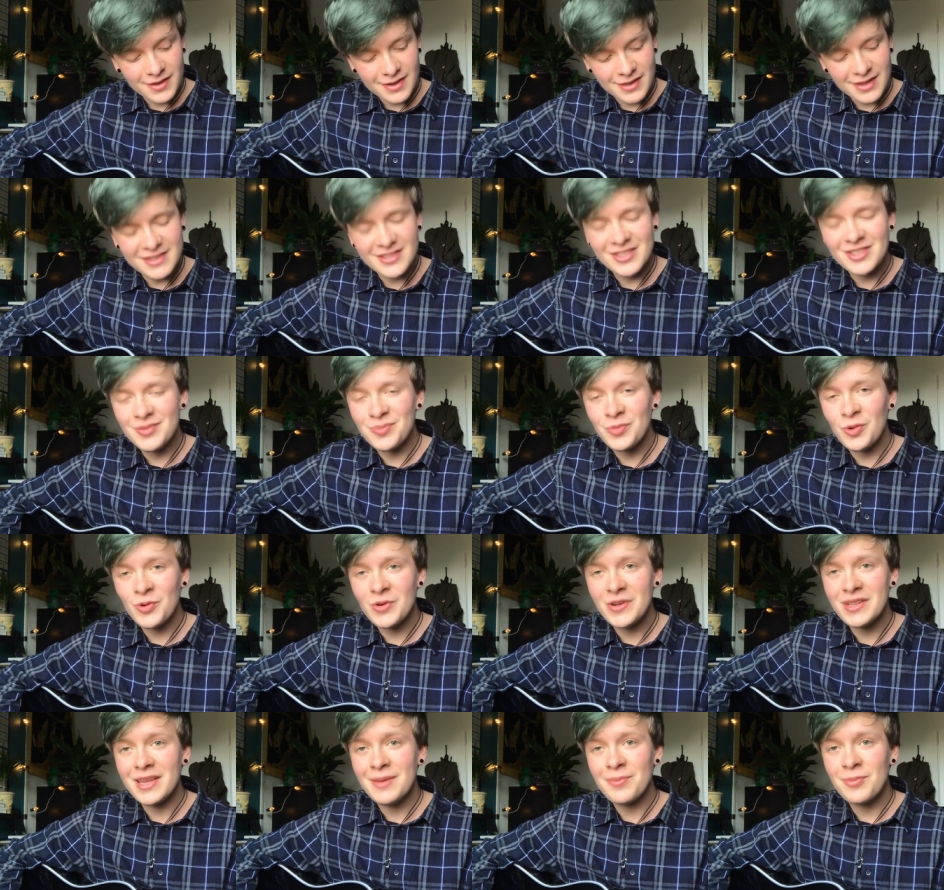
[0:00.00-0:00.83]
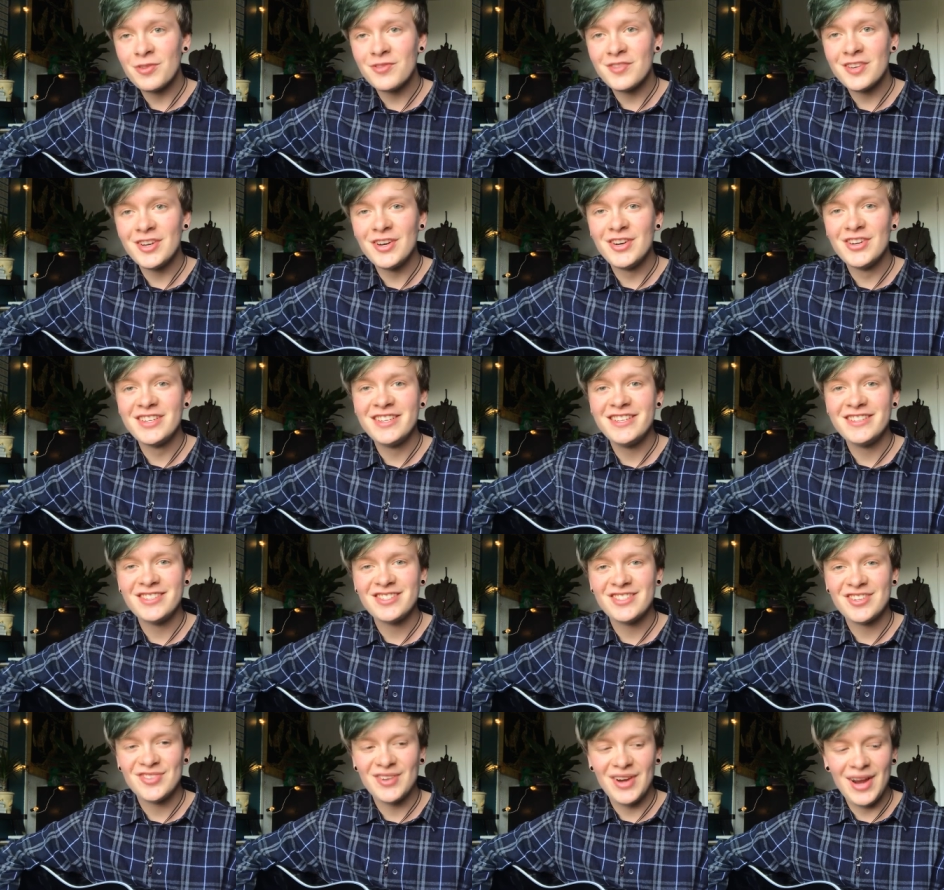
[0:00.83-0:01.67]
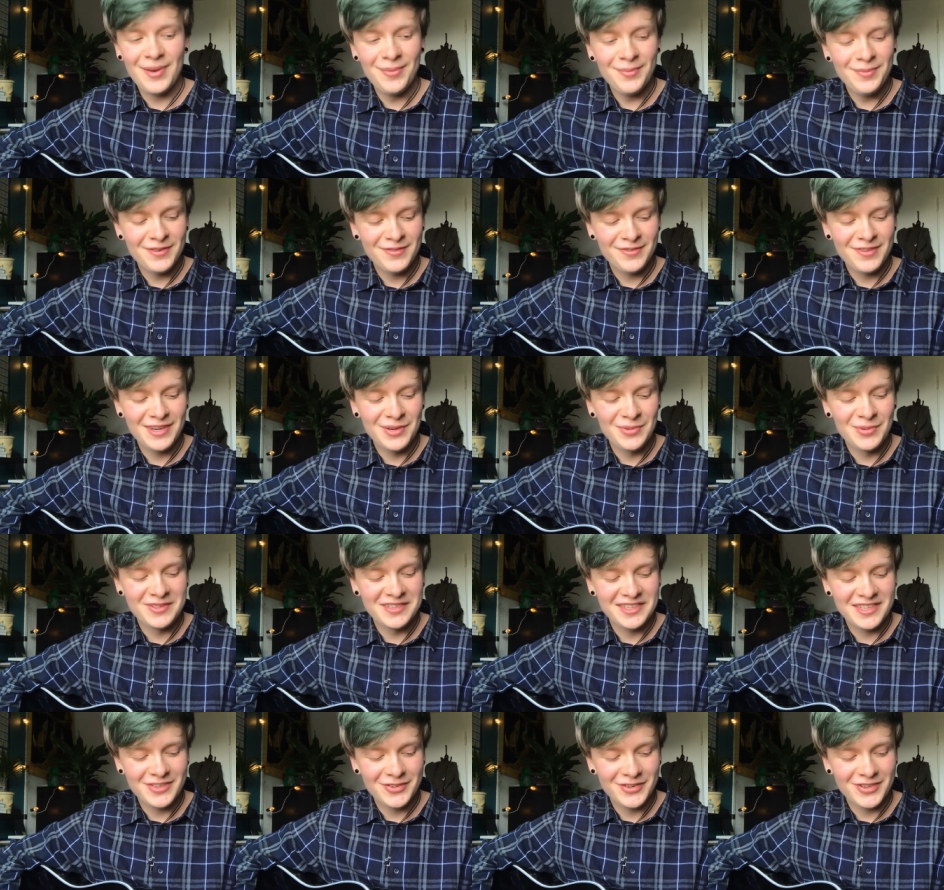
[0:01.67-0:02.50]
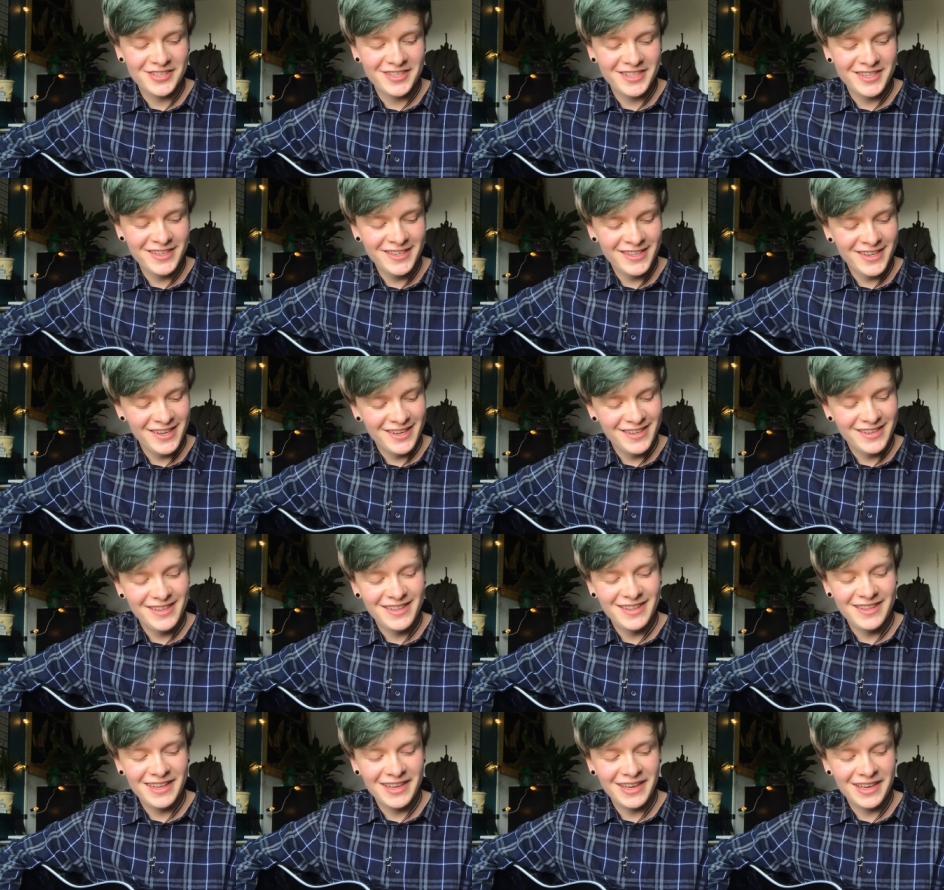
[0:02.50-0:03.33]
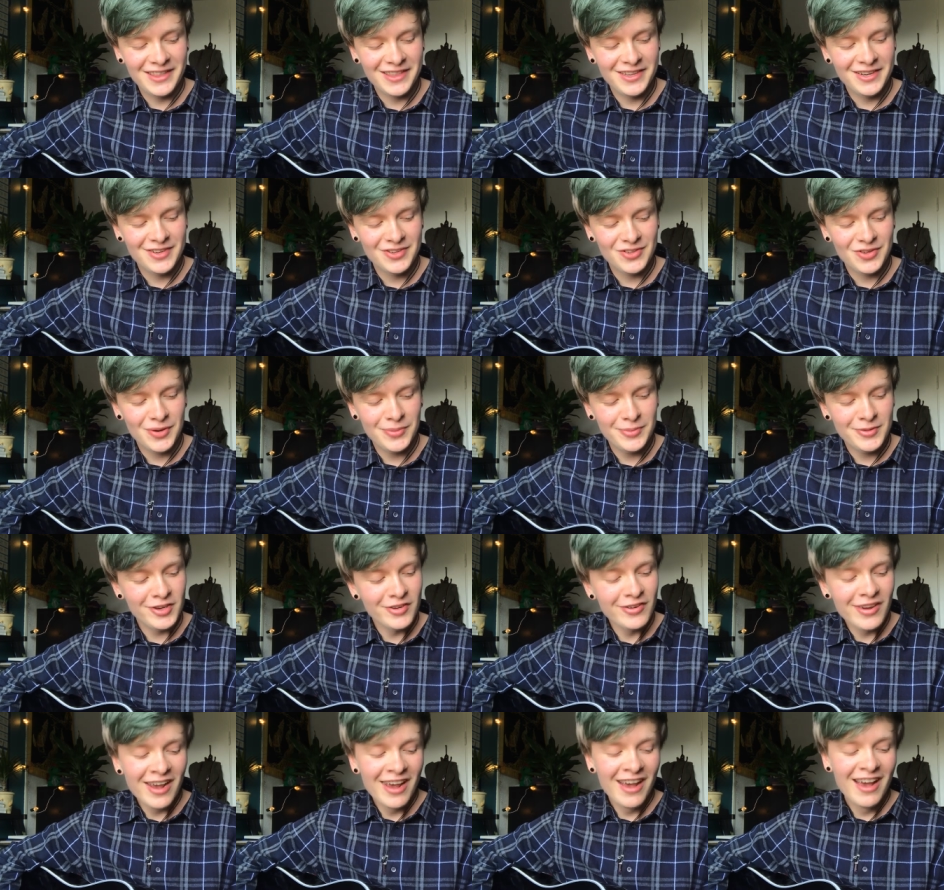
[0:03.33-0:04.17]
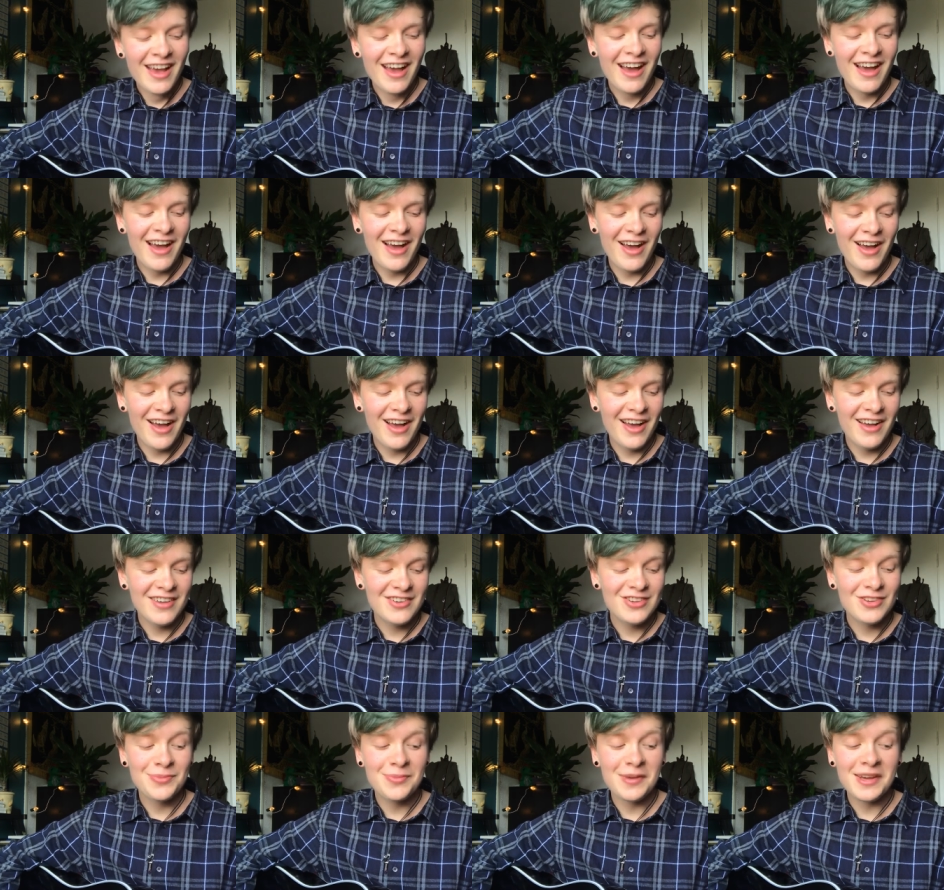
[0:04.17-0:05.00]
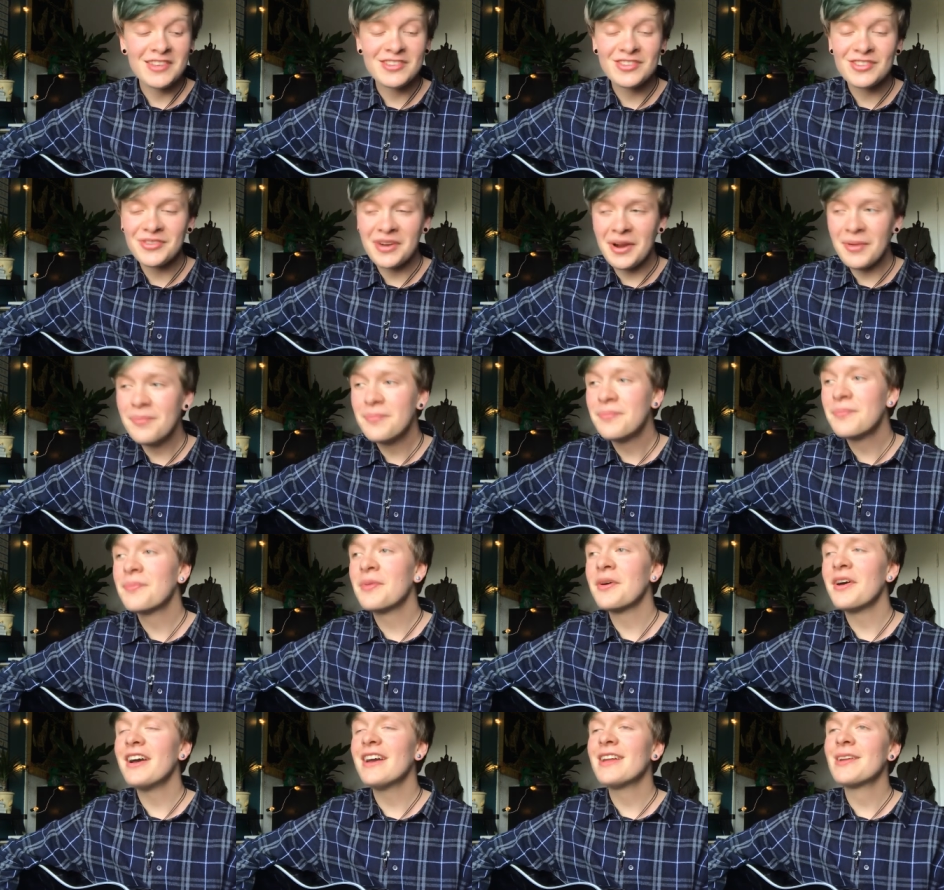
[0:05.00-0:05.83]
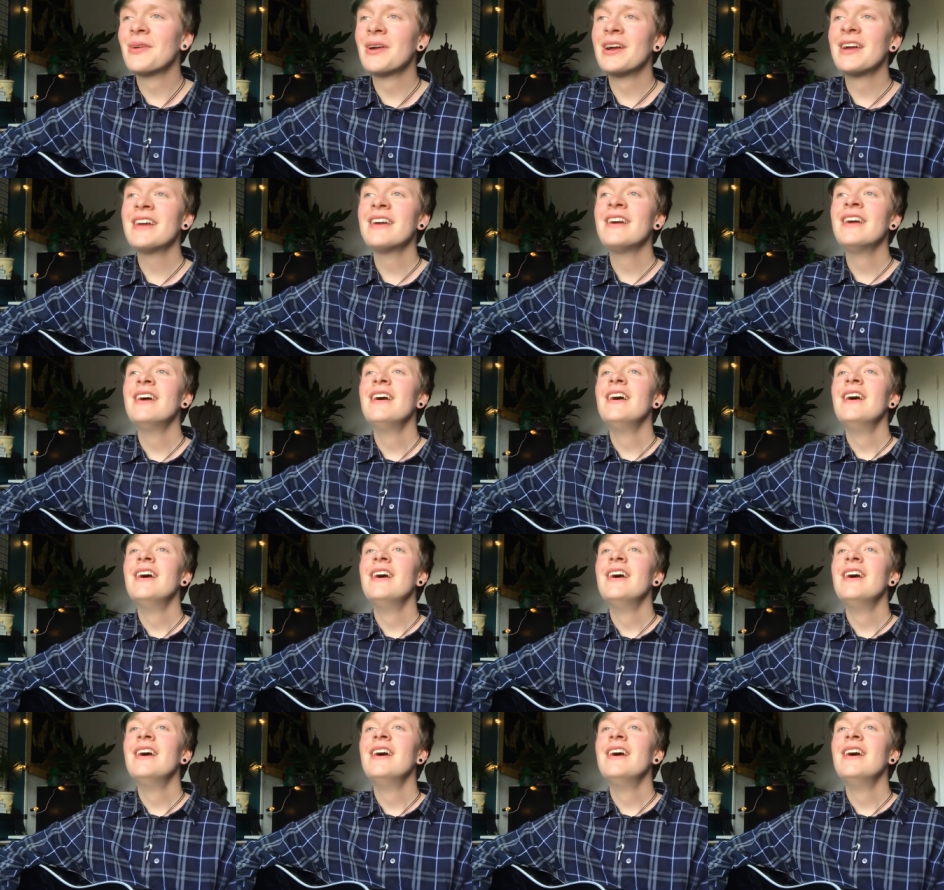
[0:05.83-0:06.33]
There's a small clip of it on Instagram if anyone's interested. Link in the description to my Instagram. But anyway,